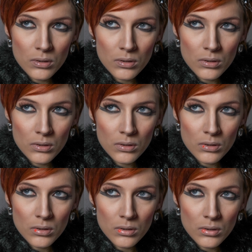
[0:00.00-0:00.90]

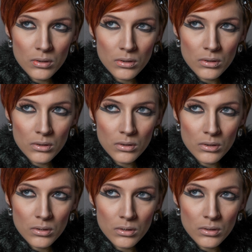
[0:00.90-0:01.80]

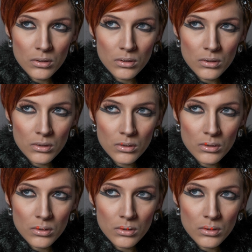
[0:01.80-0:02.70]

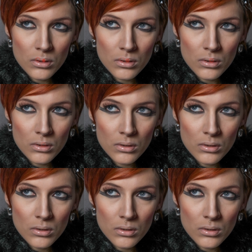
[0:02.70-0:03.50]
Nobody speaks.